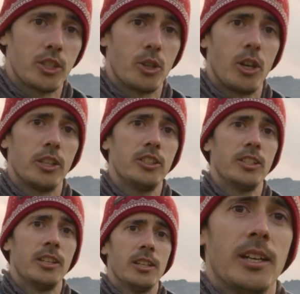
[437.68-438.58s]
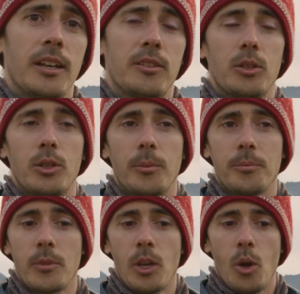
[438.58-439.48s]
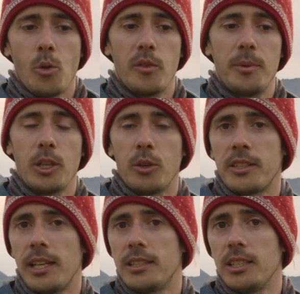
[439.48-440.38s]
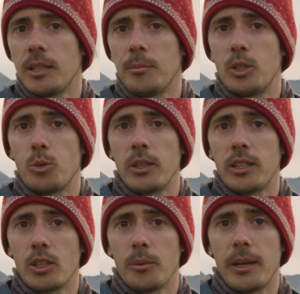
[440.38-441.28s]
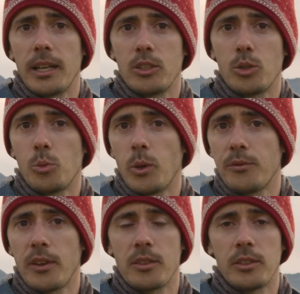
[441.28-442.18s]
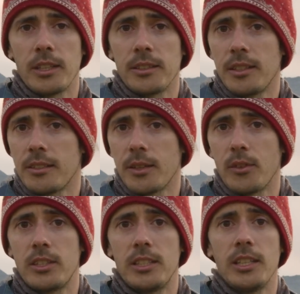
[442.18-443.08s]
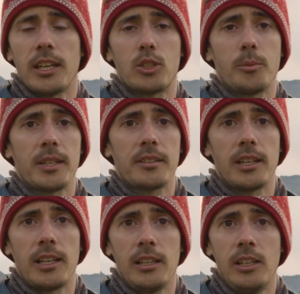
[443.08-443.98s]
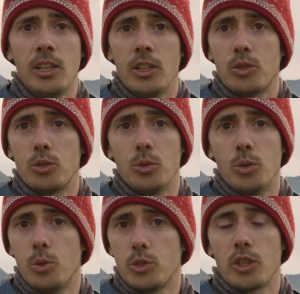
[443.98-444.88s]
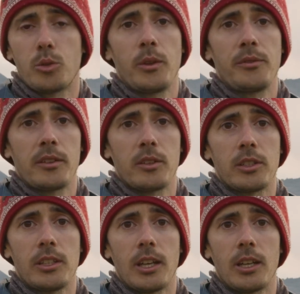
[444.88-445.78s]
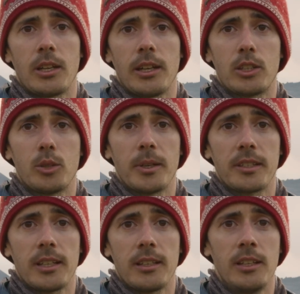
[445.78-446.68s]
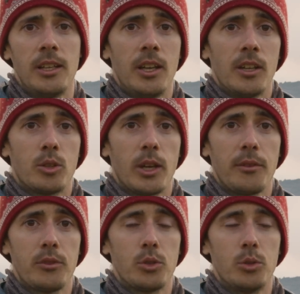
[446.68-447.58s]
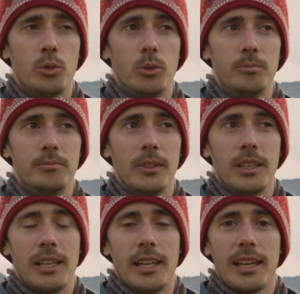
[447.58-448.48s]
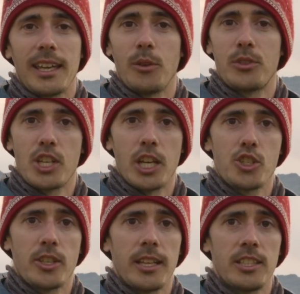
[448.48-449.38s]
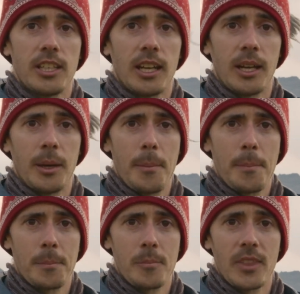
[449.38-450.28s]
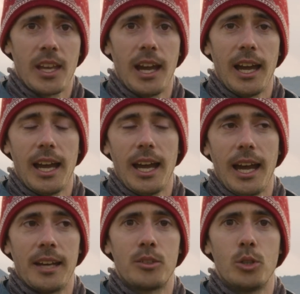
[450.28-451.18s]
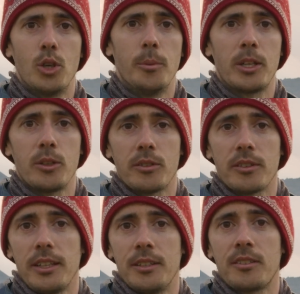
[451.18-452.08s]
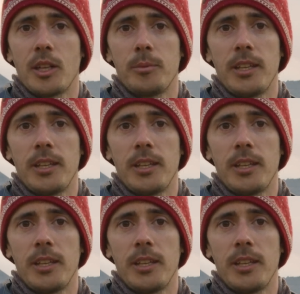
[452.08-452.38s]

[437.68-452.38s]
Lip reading: a lot. And so we've been oscillating between about 1070 hectopascal to just 1000 hectopascal. So you have to kind of change that as you go, because in some